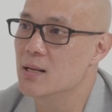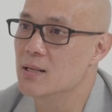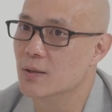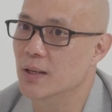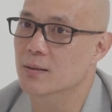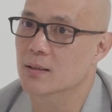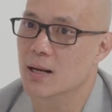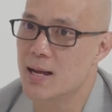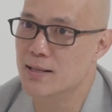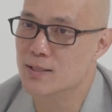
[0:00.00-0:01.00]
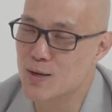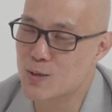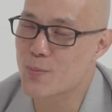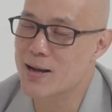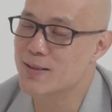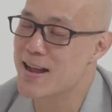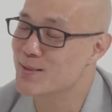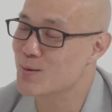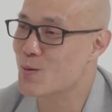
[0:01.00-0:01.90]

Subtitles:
So again, circle back to answer your